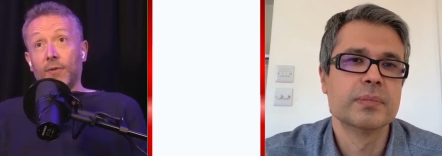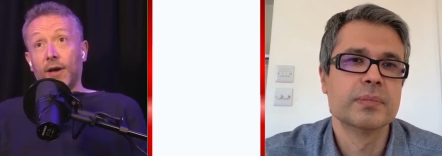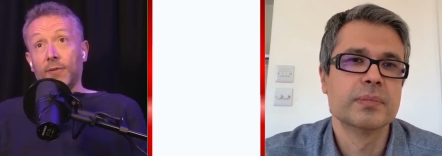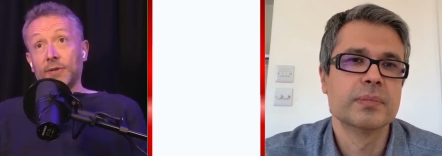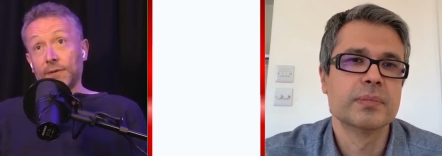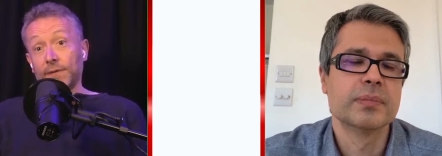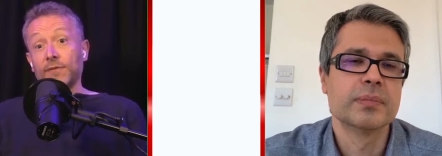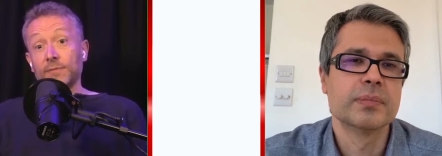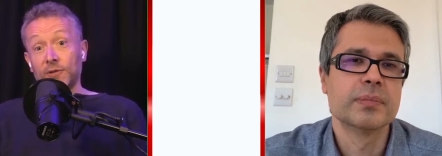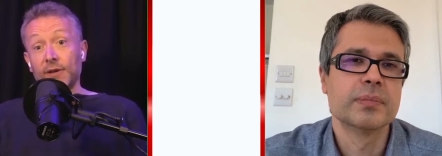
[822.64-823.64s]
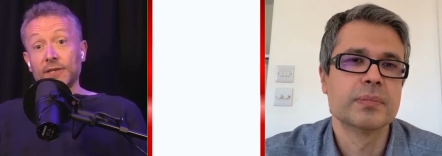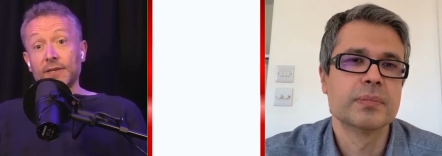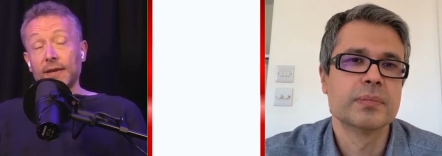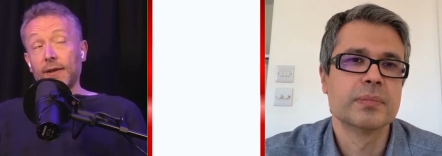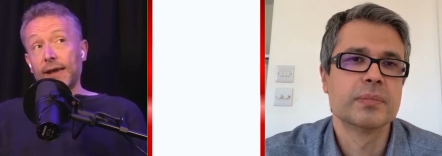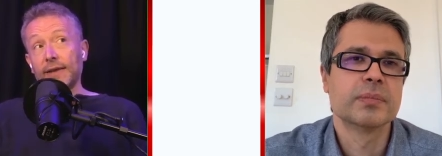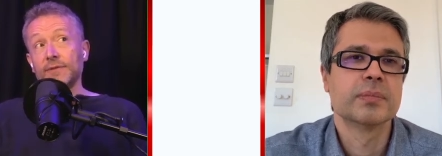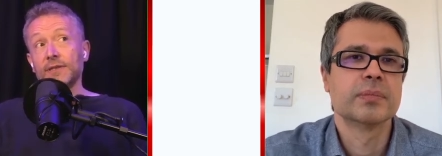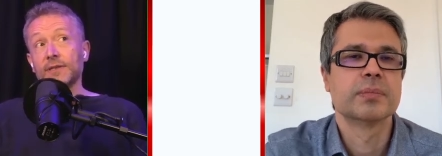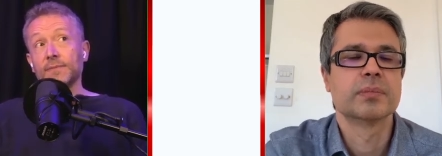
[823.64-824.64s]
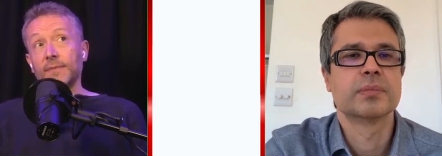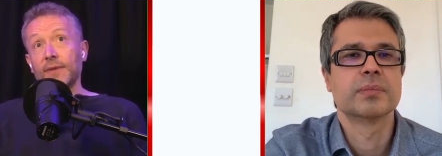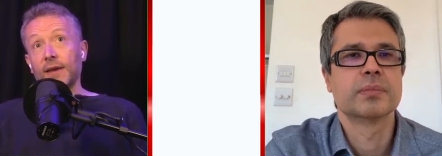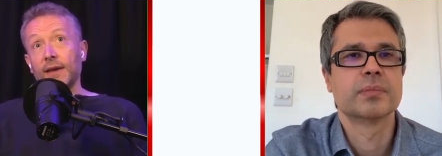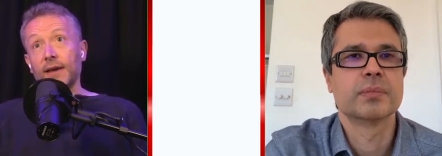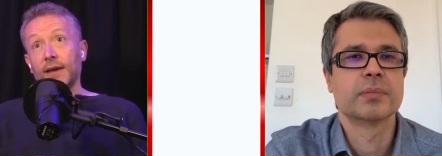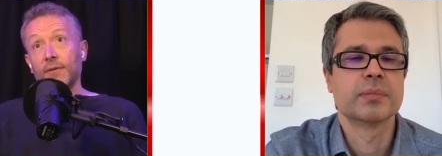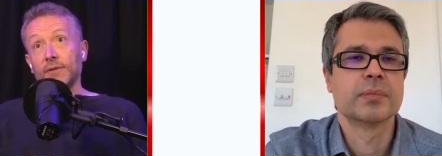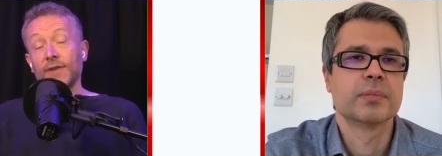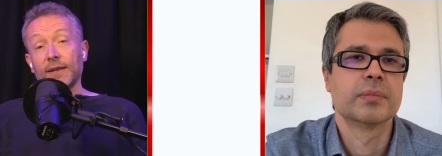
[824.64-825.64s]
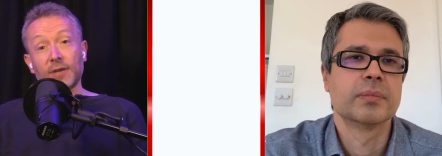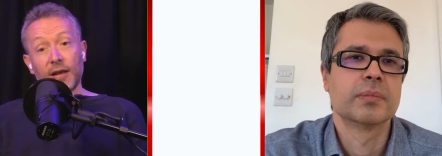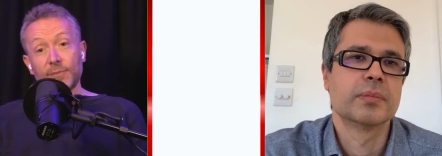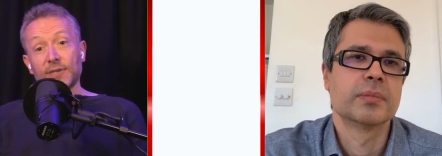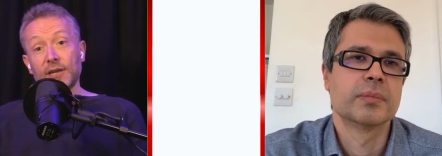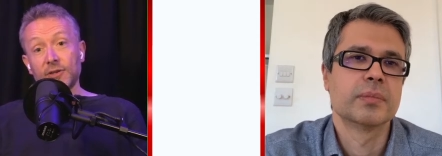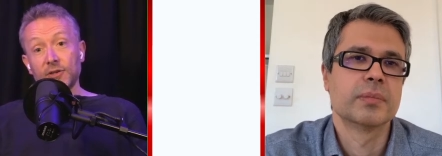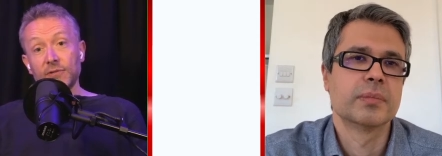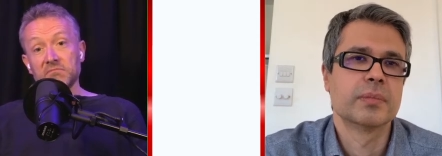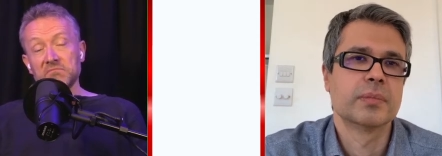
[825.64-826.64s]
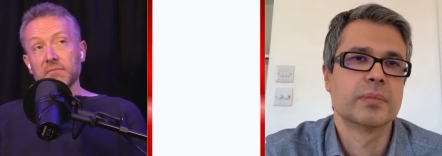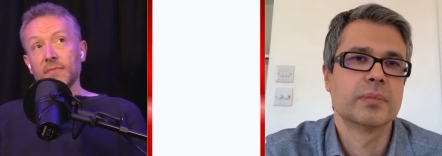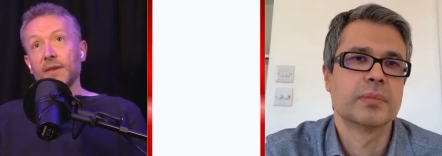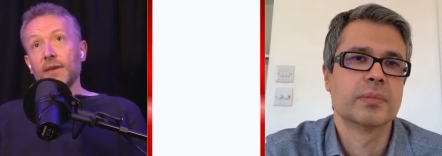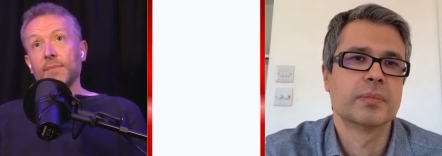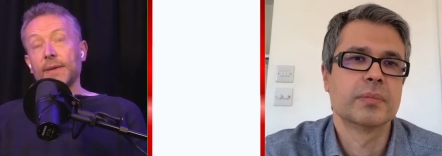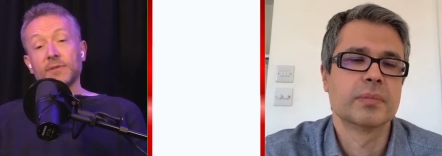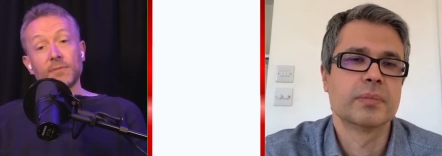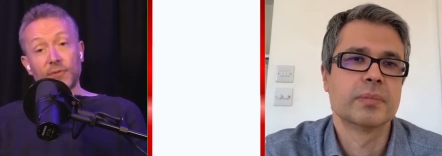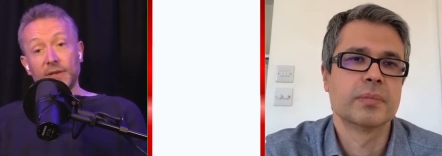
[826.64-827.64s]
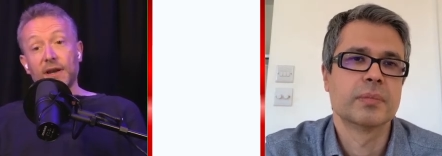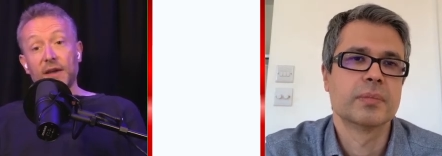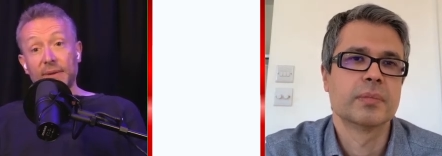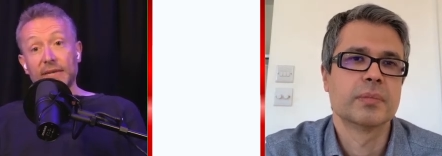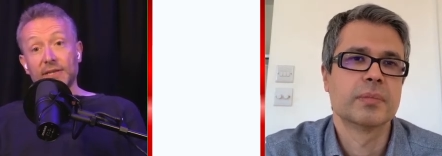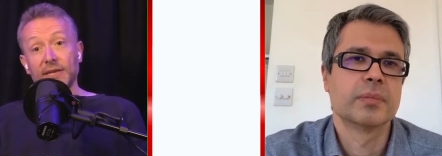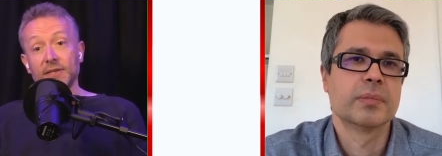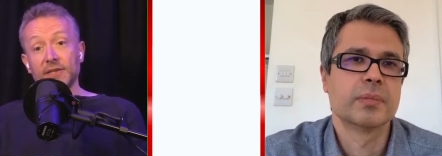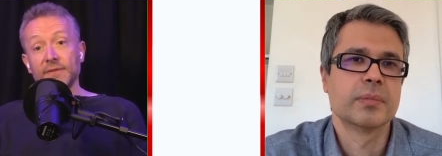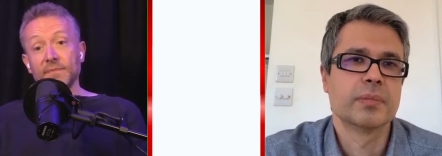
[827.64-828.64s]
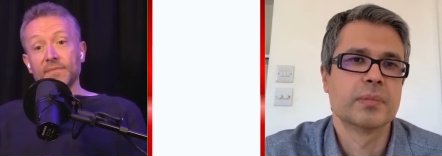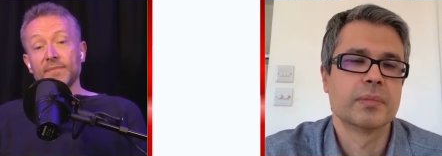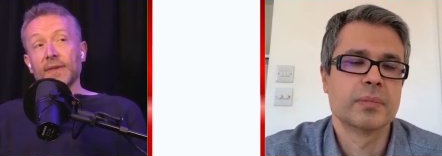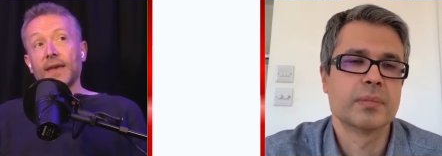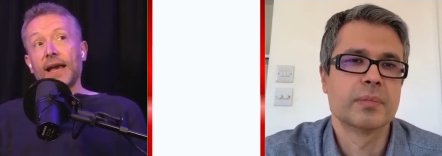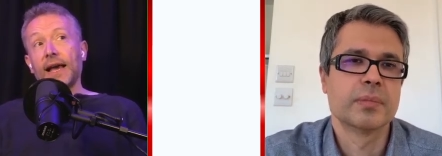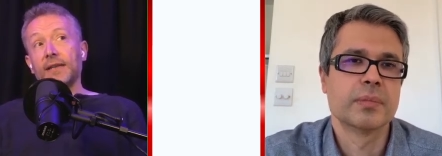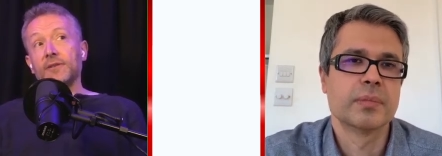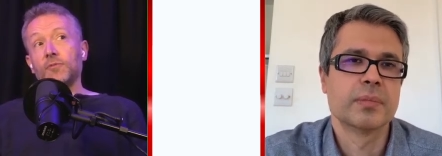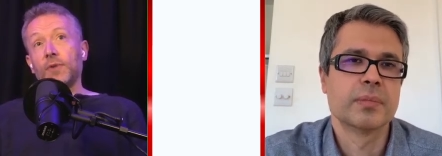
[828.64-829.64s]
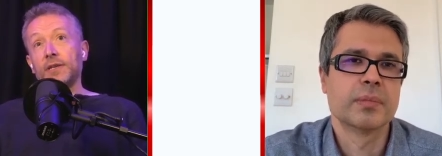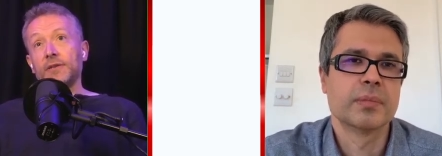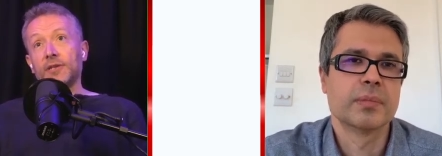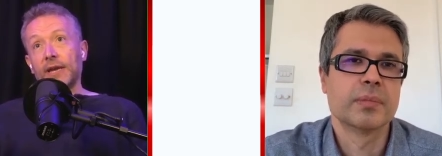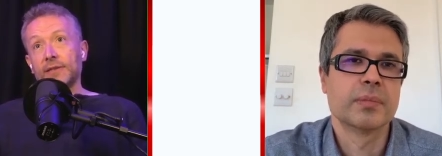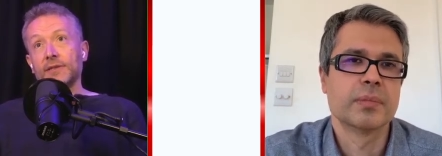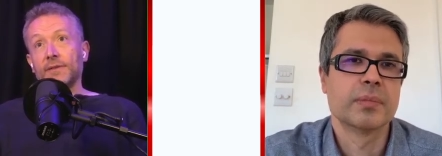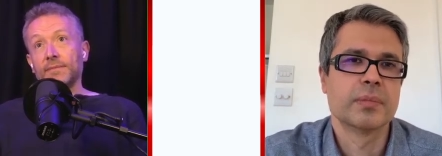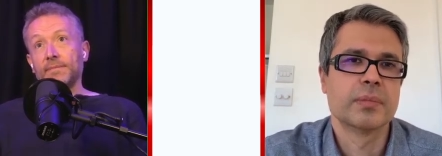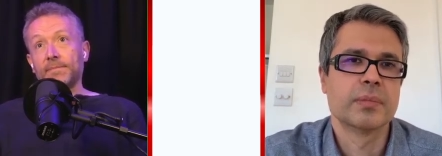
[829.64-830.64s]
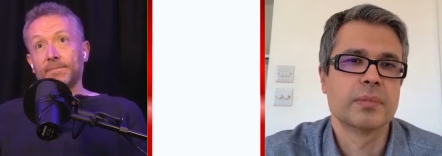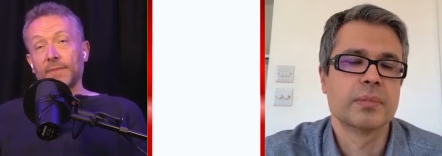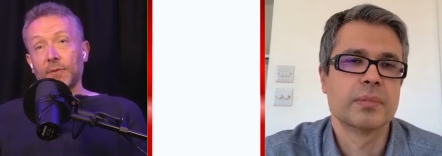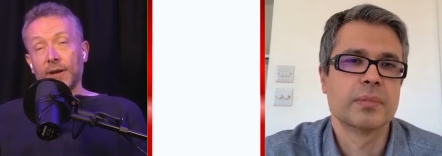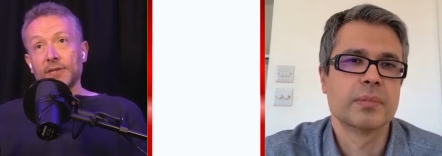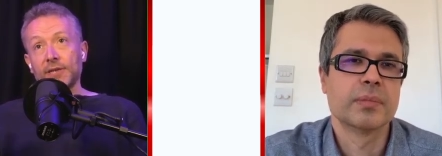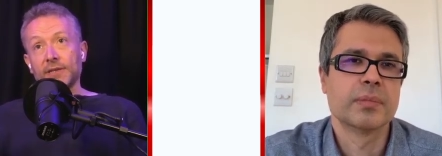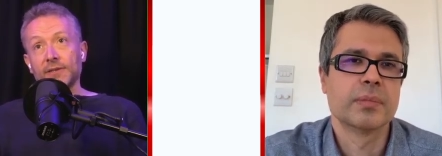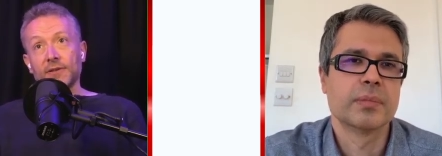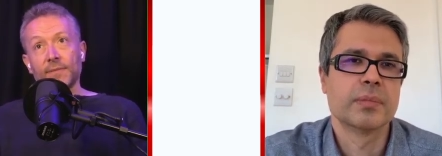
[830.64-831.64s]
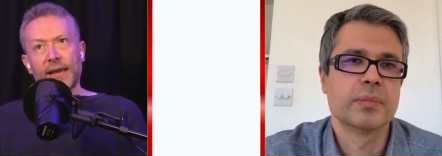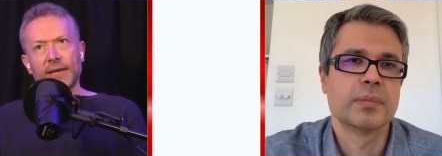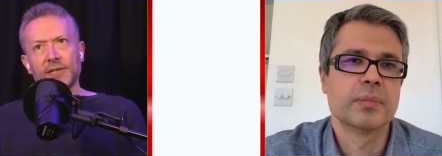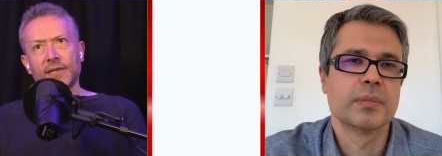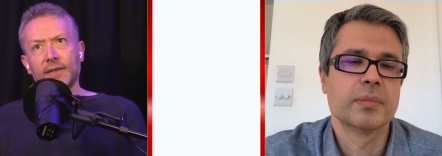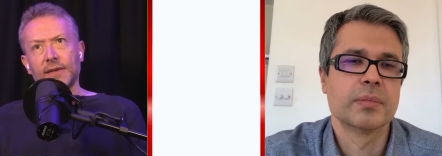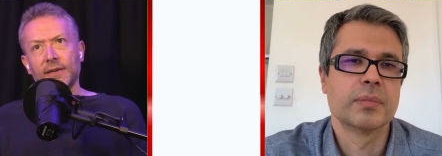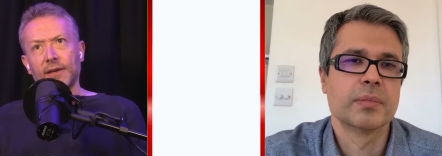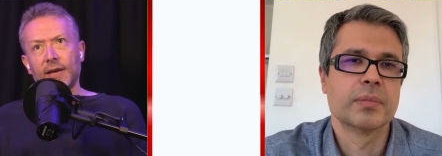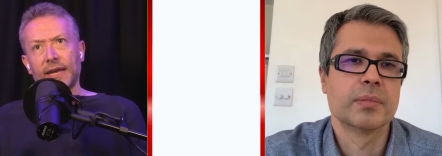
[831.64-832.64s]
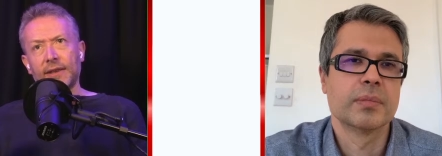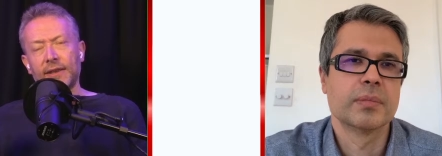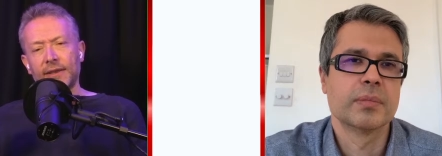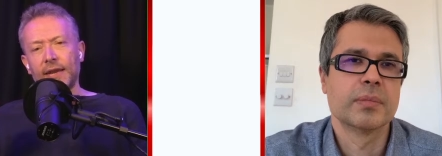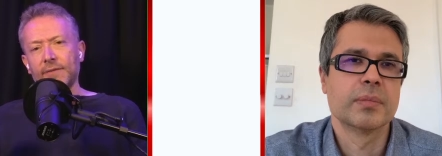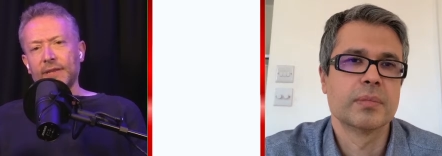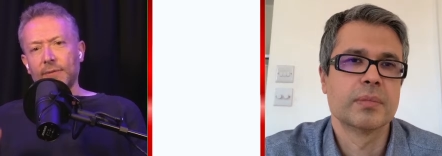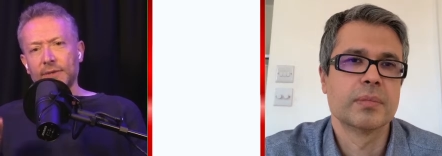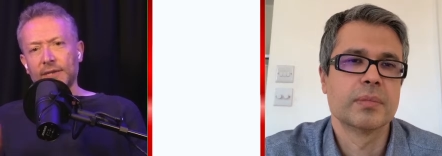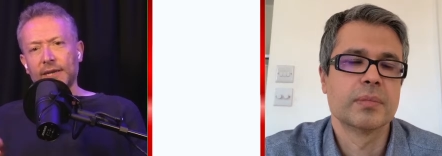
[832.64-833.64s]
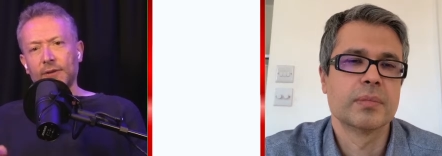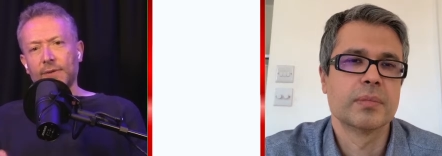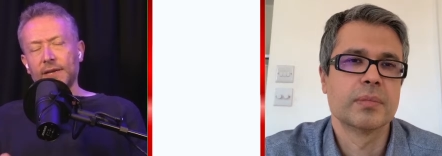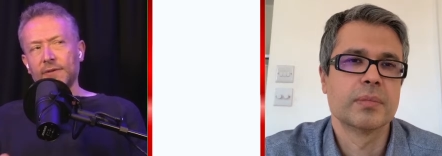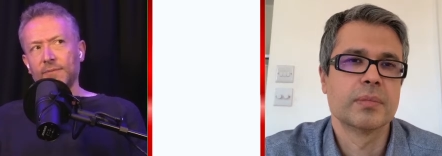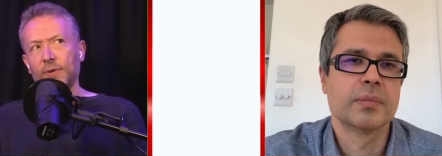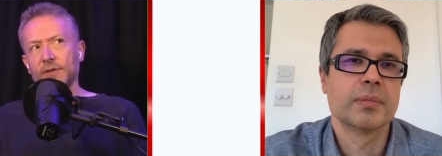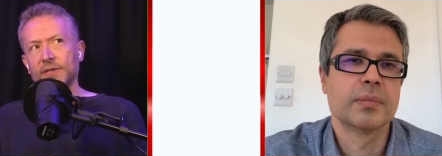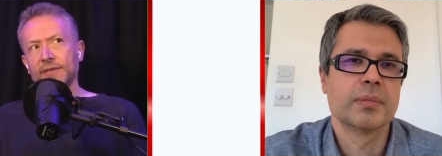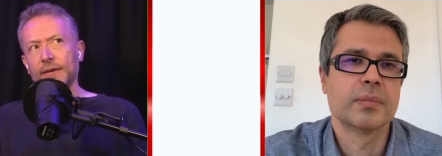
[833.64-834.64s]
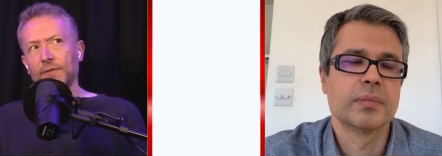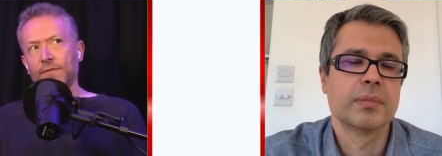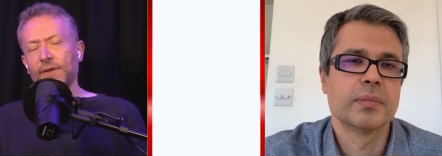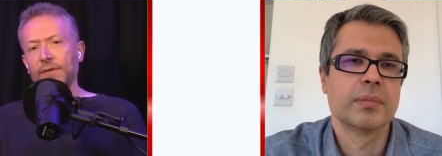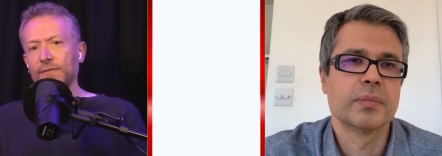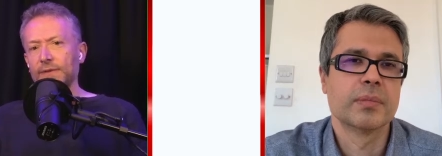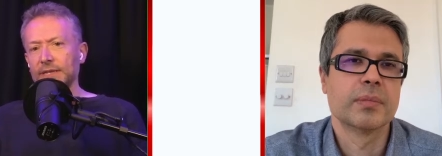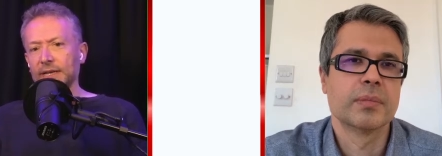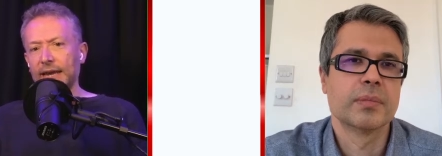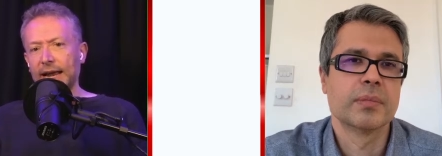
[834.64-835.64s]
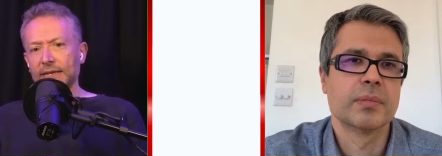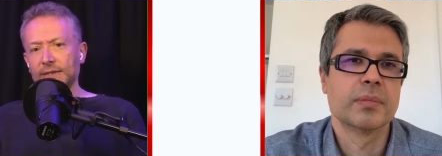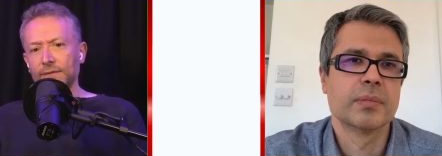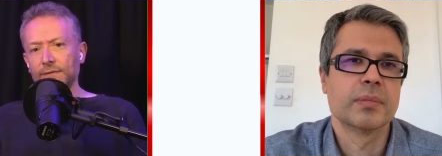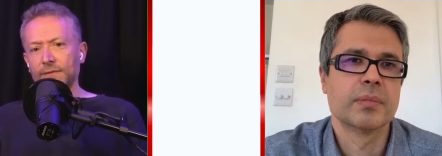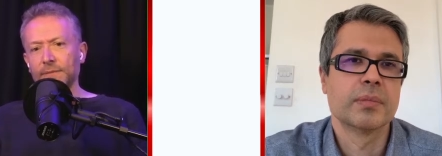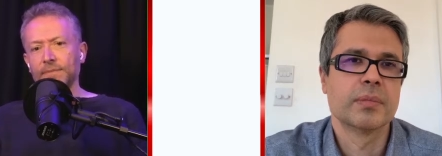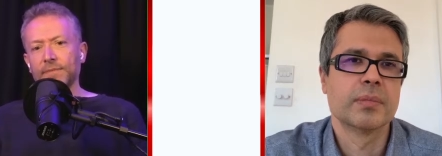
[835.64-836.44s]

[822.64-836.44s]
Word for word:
Speaker 1: uh, were suffering from stress in their lives, uh, developed hypertension, perhaps some pre-diabetes. And when you chat to them, when I chatted to them, actually, in theory, they were ticking quite a lot of boxes. They were very physically active.